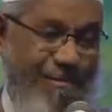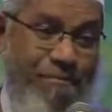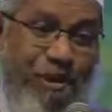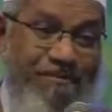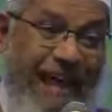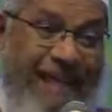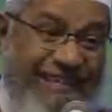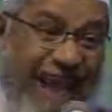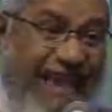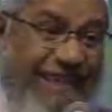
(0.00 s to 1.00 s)
Because that
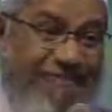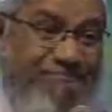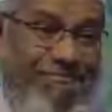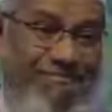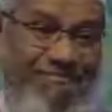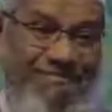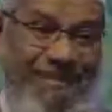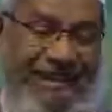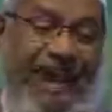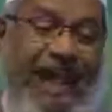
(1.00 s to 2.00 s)
time,
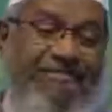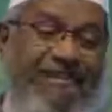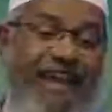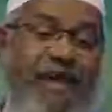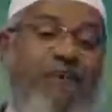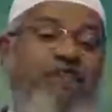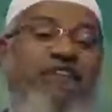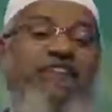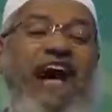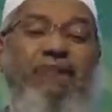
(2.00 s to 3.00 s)
at the time of the
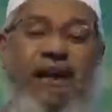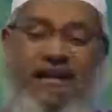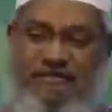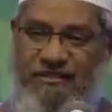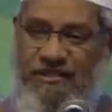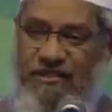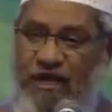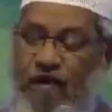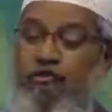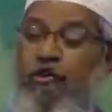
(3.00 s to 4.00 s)
Sahabas,
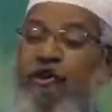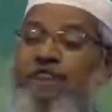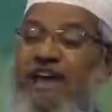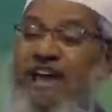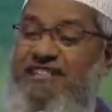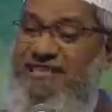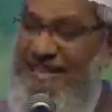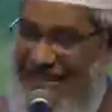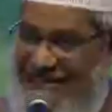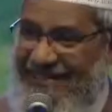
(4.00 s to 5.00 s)
of the Khulafa
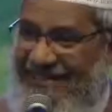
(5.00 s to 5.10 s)
Rashidin,